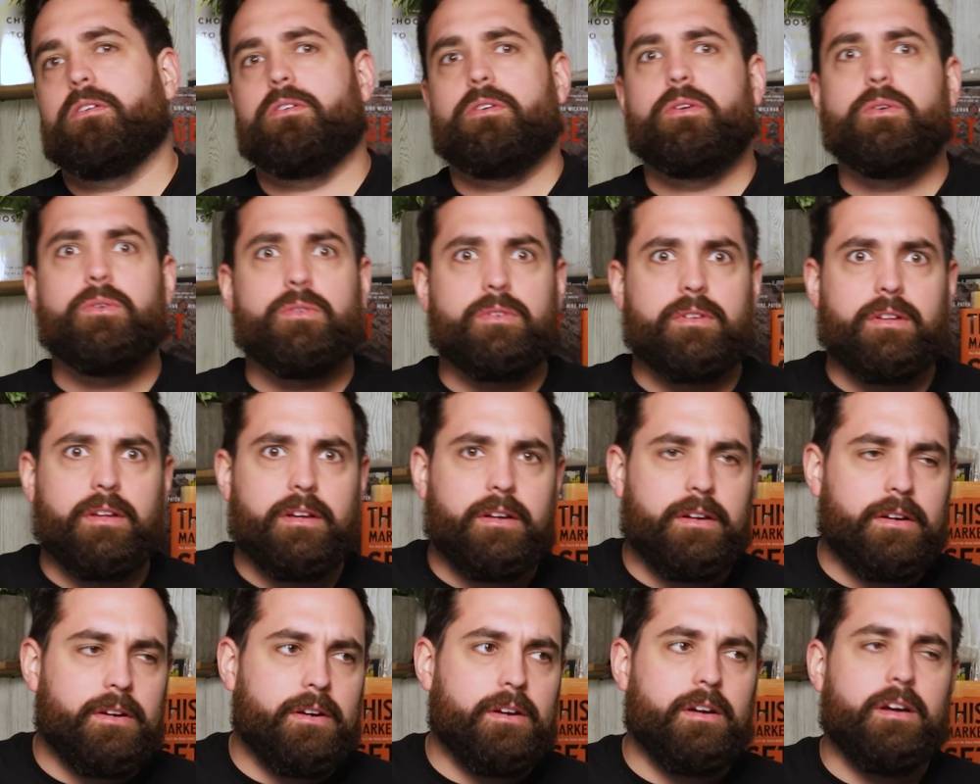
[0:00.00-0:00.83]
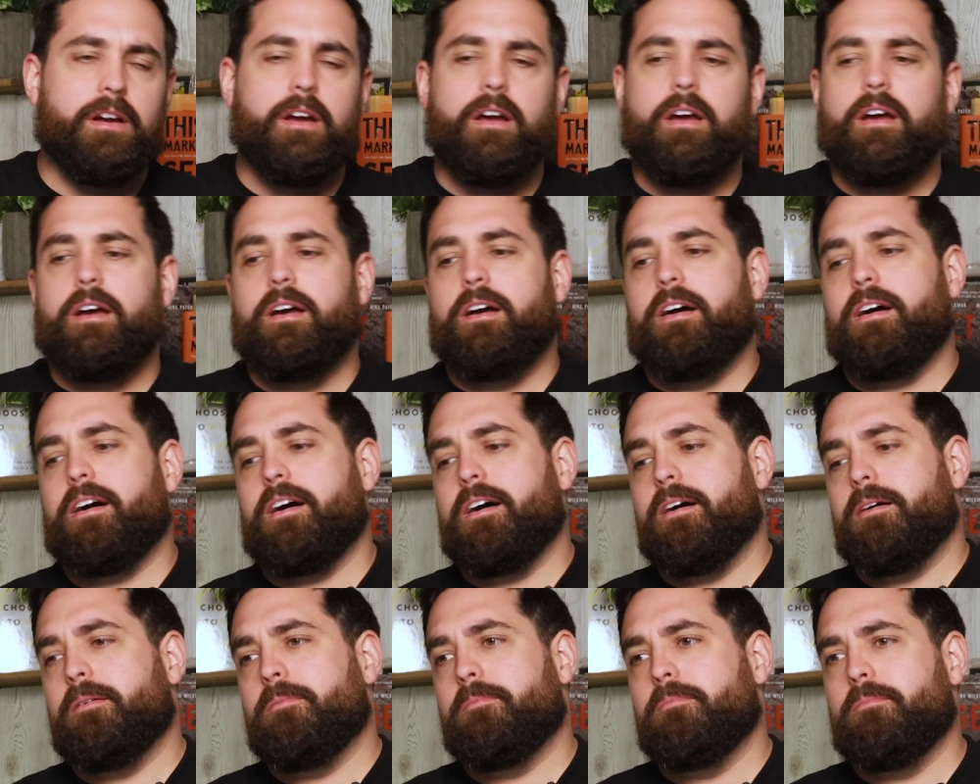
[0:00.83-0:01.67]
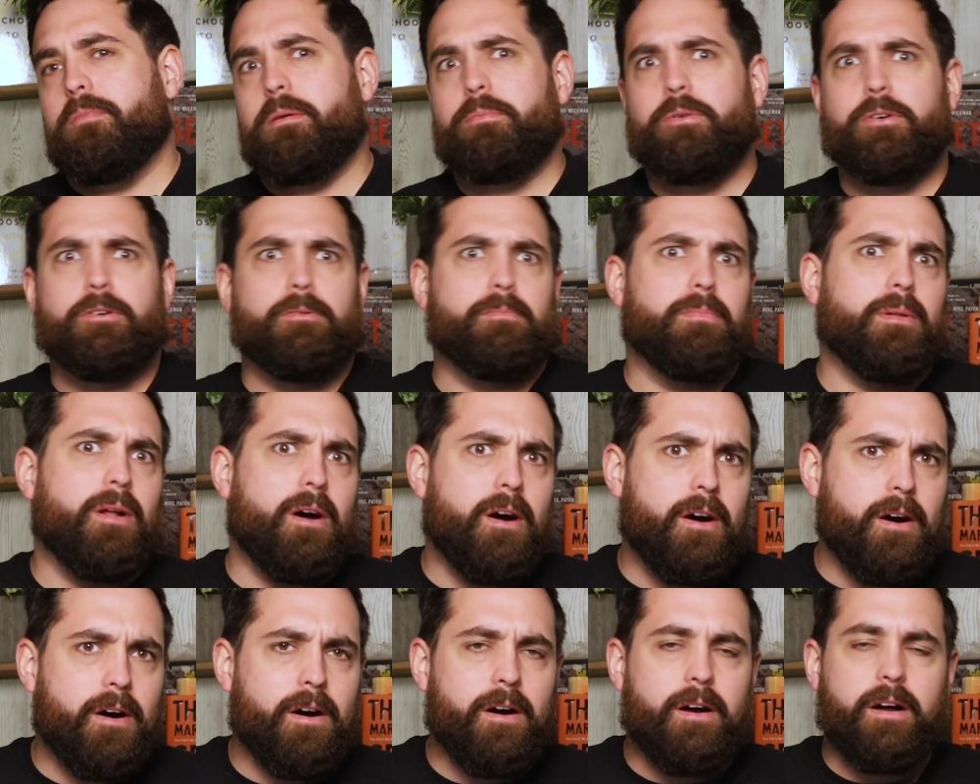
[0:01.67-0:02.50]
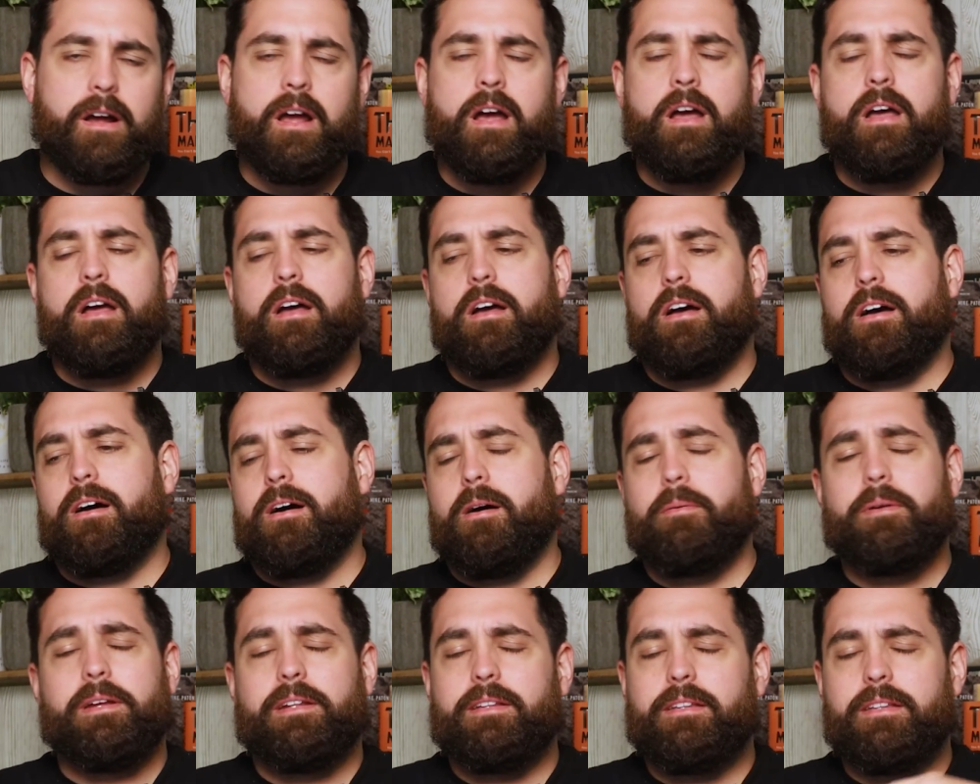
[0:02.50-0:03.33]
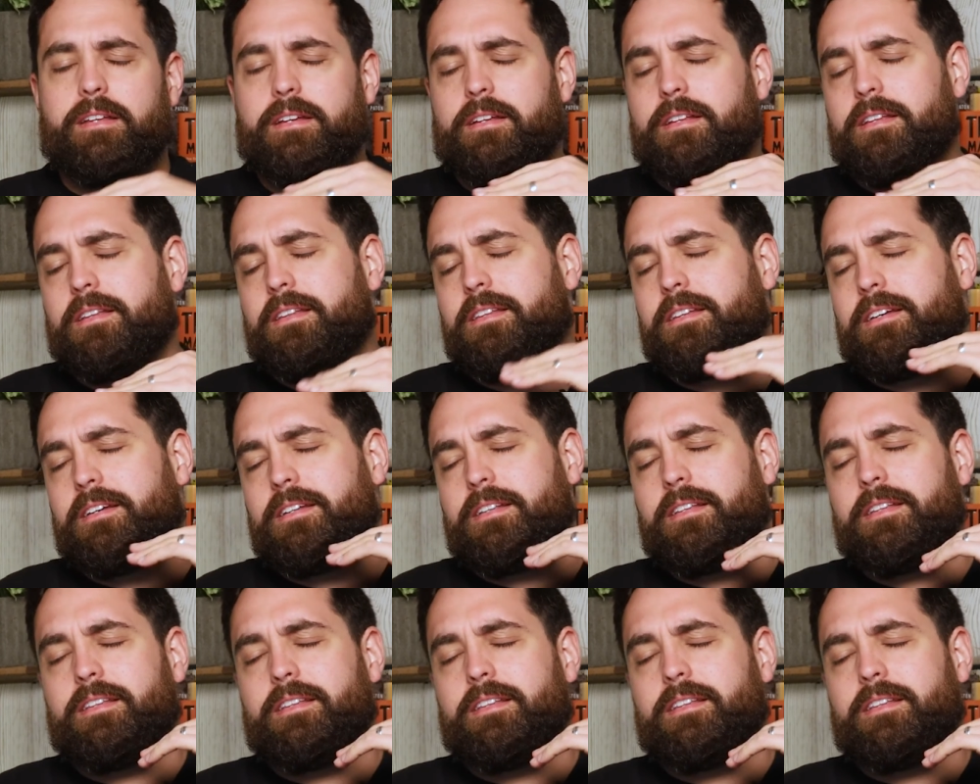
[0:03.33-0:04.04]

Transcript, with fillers: your newsletter, um, maybe your blog. Uh, I mean, the, the,